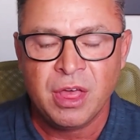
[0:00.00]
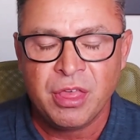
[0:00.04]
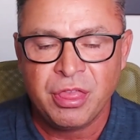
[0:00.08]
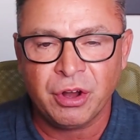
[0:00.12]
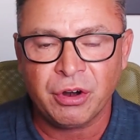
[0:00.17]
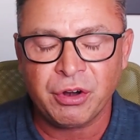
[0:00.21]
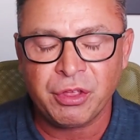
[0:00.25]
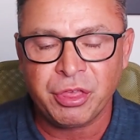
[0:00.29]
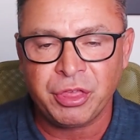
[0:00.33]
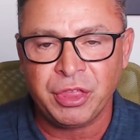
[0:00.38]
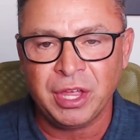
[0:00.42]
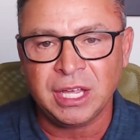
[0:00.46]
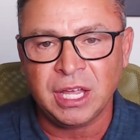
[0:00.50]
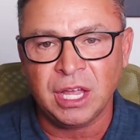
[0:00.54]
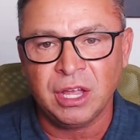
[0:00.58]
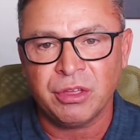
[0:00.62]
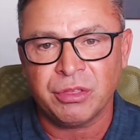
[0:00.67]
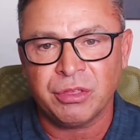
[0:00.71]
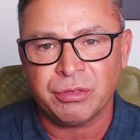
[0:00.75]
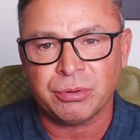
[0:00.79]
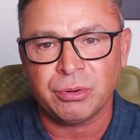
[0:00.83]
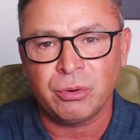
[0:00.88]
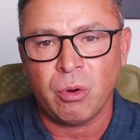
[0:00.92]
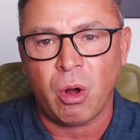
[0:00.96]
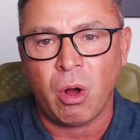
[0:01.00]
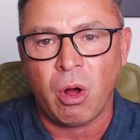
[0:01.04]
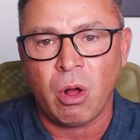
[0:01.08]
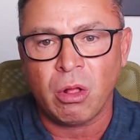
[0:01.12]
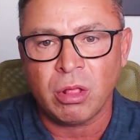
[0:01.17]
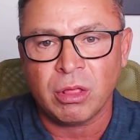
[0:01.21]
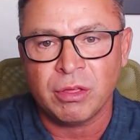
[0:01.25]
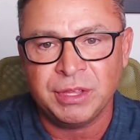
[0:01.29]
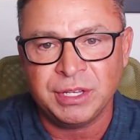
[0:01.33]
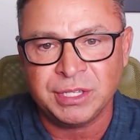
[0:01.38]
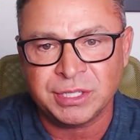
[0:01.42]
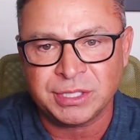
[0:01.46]
They're thinking through
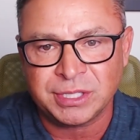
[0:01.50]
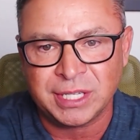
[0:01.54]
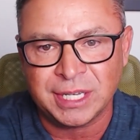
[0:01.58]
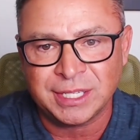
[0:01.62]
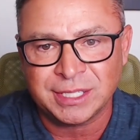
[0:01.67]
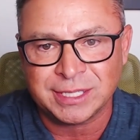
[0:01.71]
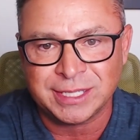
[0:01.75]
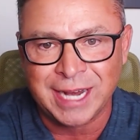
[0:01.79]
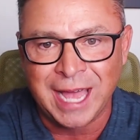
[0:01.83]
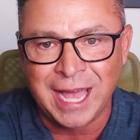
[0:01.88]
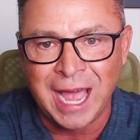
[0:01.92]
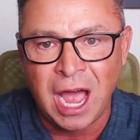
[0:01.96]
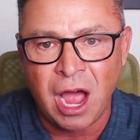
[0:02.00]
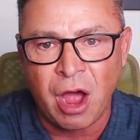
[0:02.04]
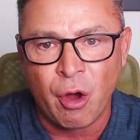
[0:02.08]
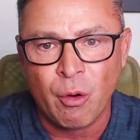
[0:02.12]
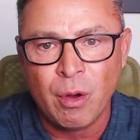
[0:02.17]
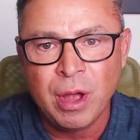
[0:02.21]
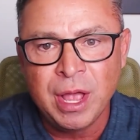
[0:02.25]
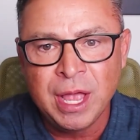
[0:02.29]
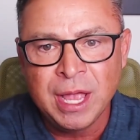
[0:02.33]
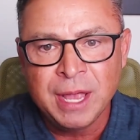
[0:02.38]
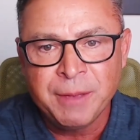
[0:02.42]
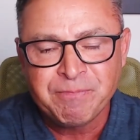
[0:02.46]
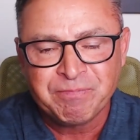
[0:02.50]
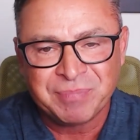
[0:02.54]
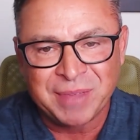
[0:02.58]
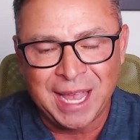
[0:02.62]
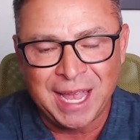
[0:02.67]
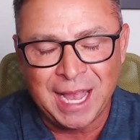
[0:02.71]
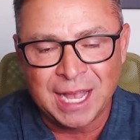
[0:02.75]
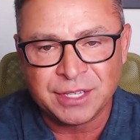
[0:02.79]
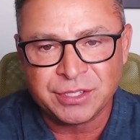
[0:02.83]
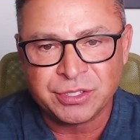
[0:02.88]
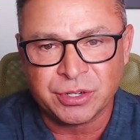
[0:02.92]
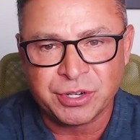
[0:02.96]
all of these things now
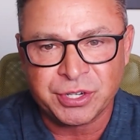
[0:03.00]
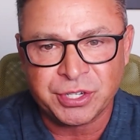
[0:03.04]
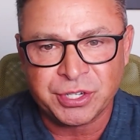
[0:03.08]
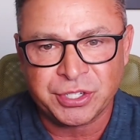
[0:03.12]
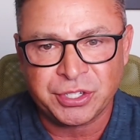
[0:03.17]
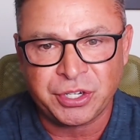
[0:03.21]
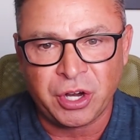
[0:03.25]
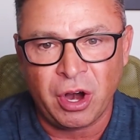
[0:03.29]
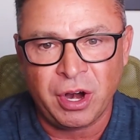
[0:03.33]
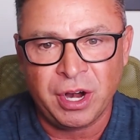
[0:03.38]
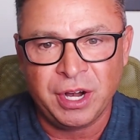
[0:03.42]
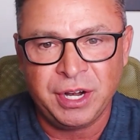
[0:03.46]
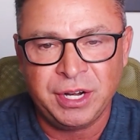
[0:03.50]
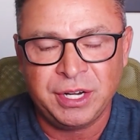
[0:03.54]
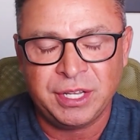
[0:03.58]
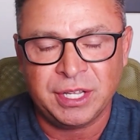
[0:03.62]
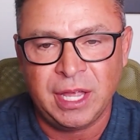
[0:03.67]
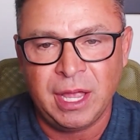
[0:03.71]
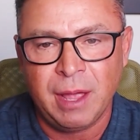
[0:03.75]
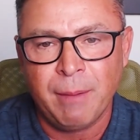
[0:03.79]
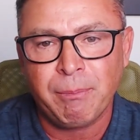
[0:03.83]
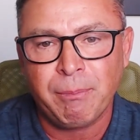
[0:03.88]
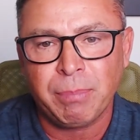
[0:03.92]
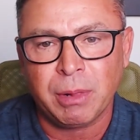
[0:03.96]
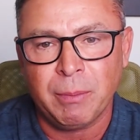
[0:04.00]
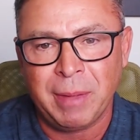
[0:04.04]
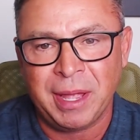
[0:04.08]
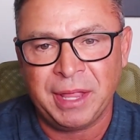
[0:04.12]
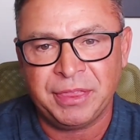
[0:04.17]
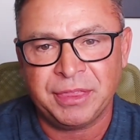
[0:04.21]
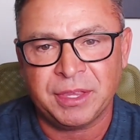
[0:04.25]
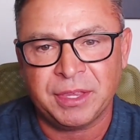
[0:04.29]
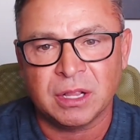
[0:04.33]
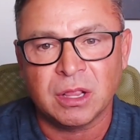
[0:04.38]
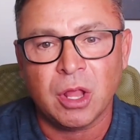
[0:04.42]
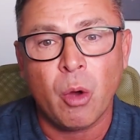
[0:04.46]
as they're starting to
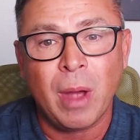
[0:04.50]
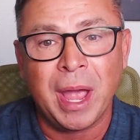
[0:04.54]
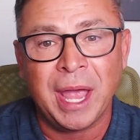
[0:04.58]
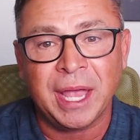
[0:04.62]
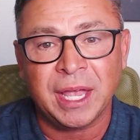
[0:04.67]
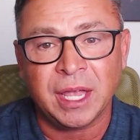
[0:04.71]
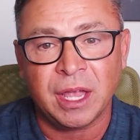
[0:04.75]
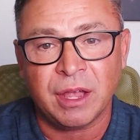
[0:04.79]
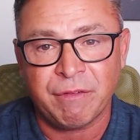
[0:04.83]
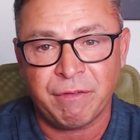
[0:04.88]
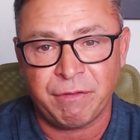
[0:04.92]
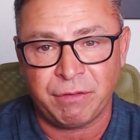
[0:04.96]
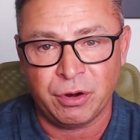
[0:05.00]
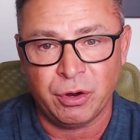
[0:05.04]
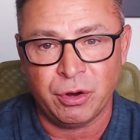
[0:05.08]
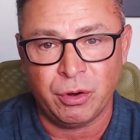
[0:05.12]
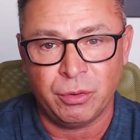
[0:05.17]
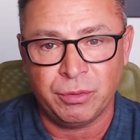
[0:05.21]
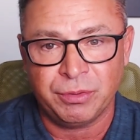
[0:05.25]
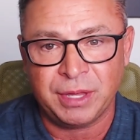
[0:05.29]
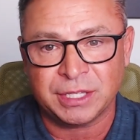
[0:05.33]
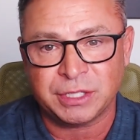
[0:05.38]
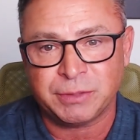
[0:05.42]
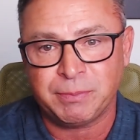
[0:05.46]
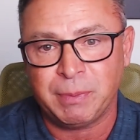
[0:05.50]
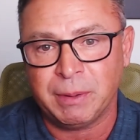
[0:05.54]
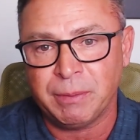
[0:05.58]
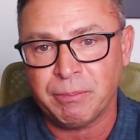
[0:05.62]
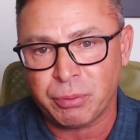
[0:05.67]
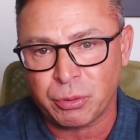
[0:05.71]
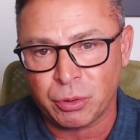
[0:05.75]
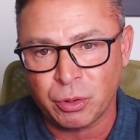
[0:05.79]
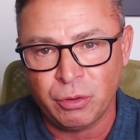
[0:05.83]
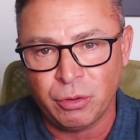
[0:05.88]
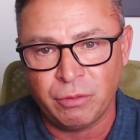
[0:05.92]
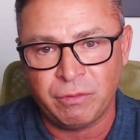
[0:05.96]
implement the low-hanging fruit that's
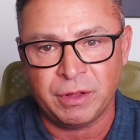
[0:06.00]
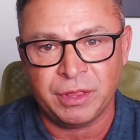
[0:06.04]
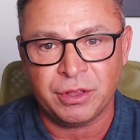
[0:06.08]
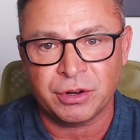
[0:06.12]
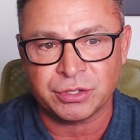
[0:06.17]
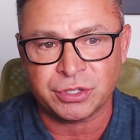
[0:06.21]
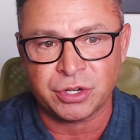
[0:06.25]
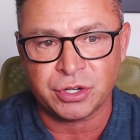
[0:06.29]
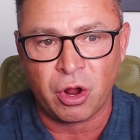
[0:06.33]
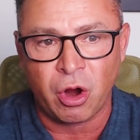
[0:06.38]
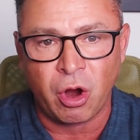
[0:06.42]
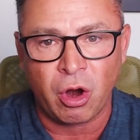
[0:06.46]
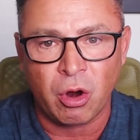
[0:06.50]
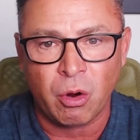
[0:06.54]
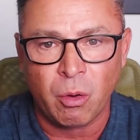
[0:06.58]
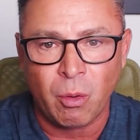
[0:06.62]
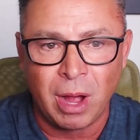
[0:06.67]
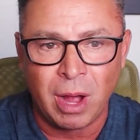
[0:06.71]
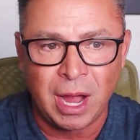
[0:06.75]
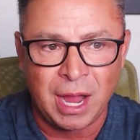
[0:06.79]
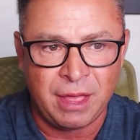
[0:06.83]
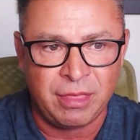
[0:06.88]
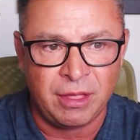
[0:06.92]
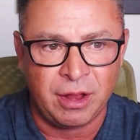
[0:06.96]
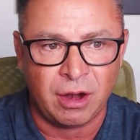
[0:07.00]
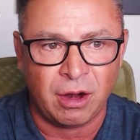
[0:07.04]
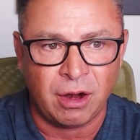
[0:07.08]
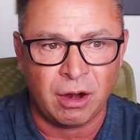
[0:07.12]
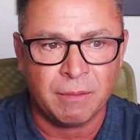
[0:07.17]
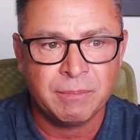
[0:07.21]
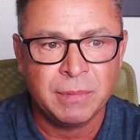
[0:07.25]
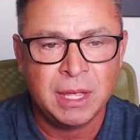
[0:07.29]
been proven. There's an ROI there.